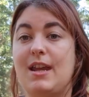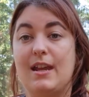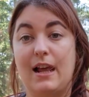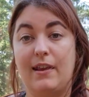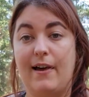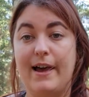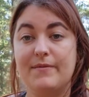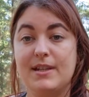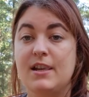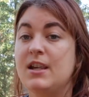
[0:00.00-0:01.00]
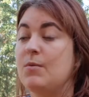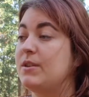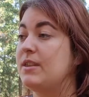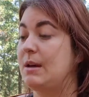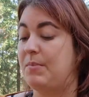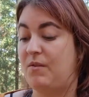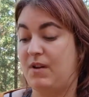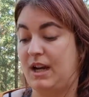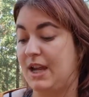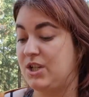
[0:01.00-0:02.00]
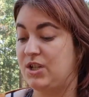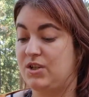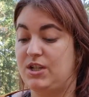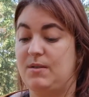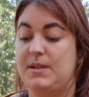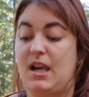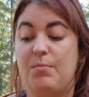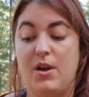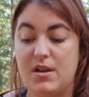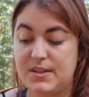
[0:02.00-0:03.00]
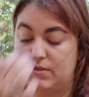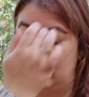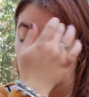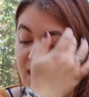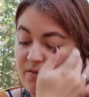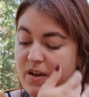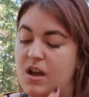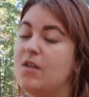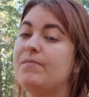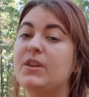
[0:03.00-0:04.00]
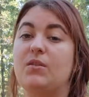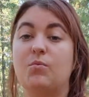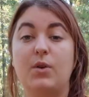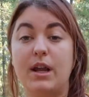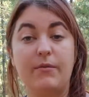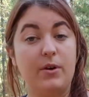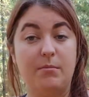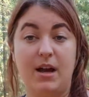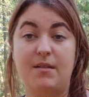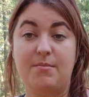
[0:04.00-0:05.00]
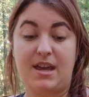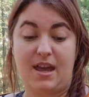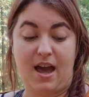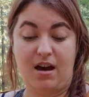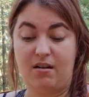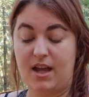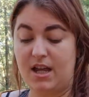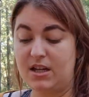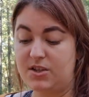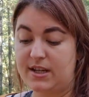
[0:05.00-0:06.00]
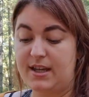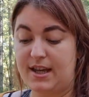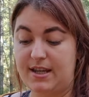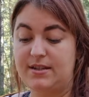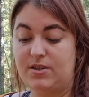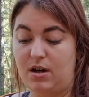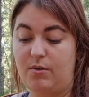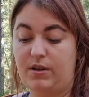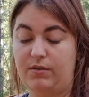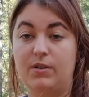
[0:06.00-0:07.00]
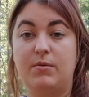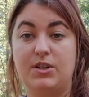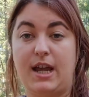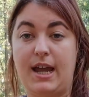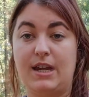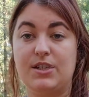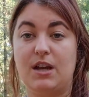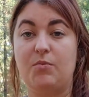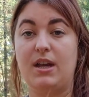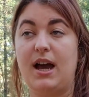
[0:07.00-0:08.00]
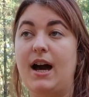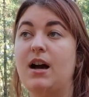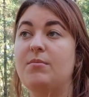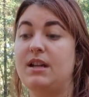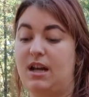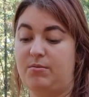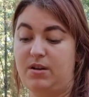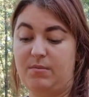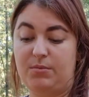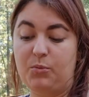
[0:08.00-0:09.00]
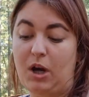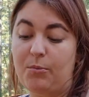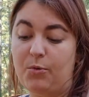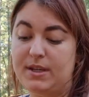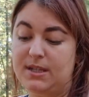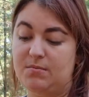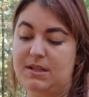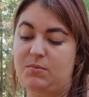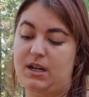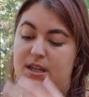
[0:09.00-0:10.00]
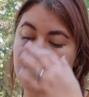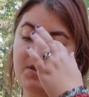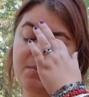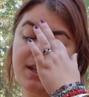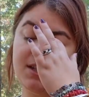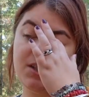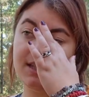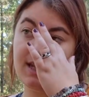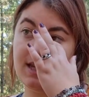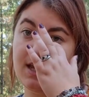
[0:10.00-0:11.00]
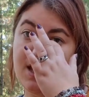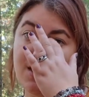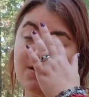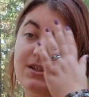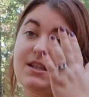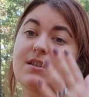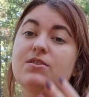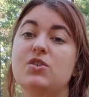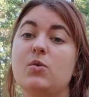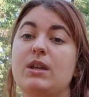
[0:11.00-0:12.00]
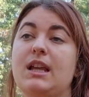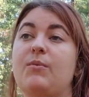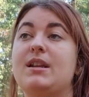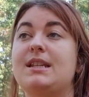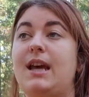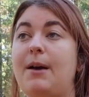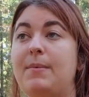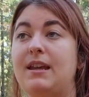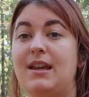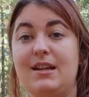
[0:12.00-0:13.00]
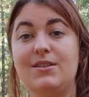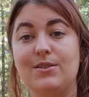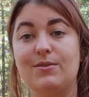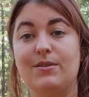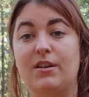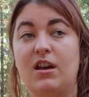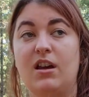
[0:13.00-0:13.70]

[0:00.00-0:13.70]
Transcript: in our lives, whether that be relationships, our personal life, whatever it might be. Our energy is going through a change, and we are being able, primal wisdom is one of the messages here. So this is knowing that we're tapping into